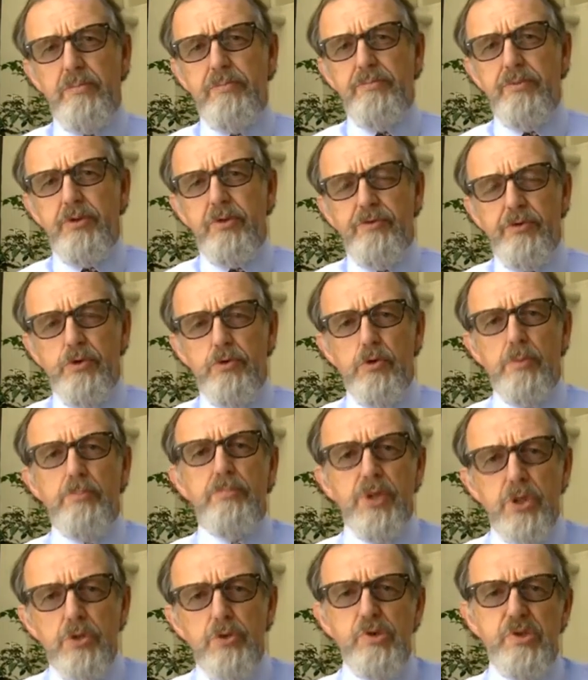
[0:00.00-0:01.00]
if you
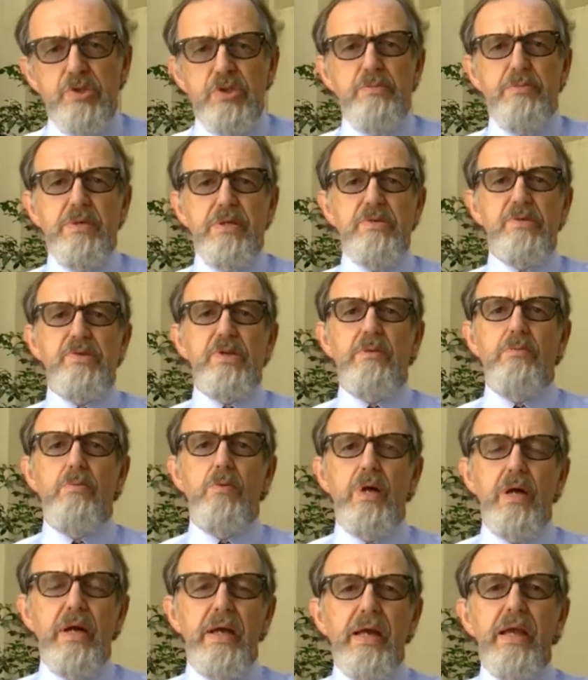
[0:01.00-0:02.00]
abuse them in some
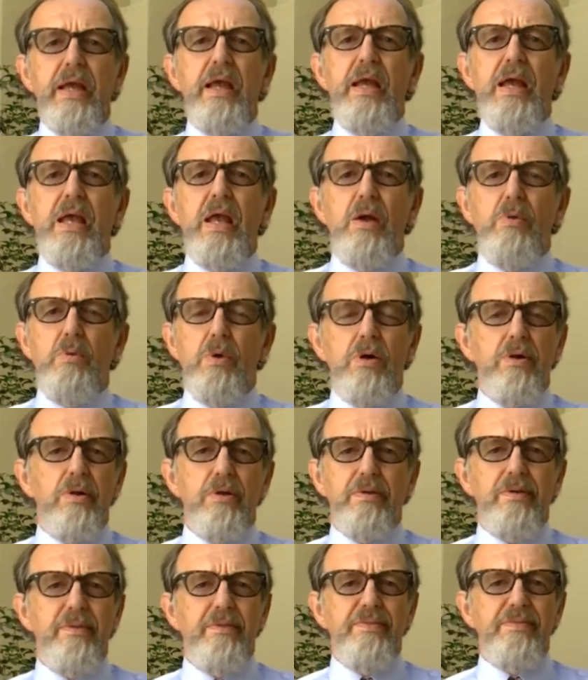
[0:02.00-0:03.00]
way,
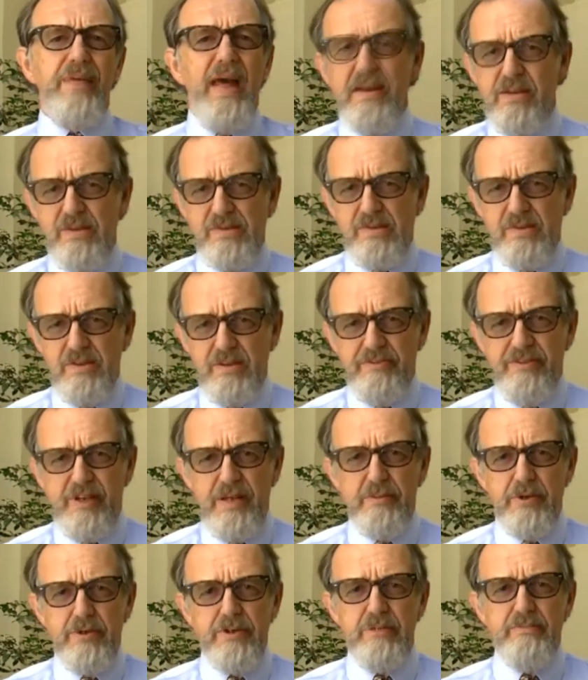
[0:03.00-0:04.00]
well, that isn't
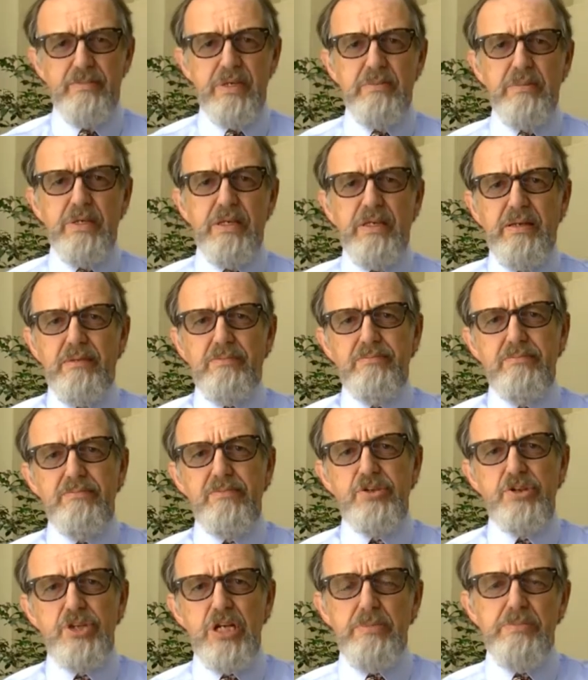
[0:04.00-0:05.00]
defamatory. It may be
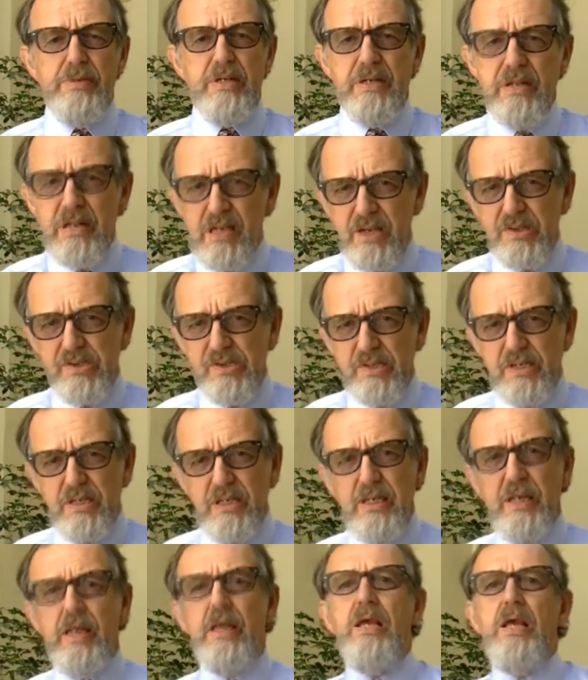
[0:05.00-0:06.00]
cheap and
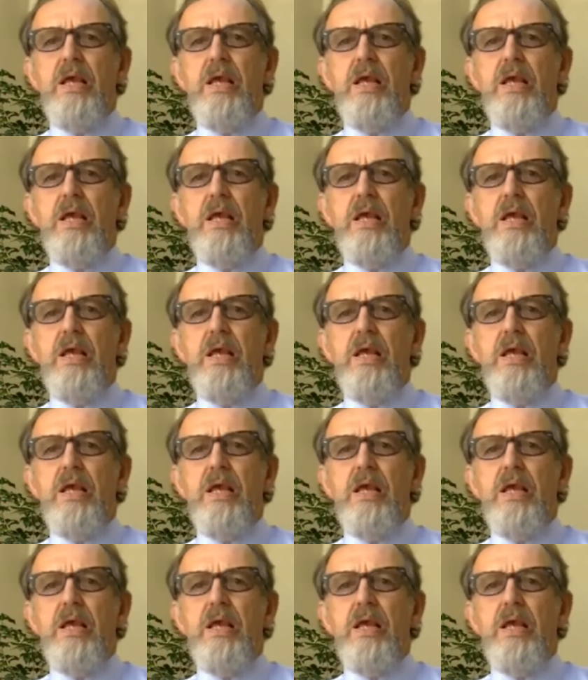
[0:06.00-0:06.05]
nasty.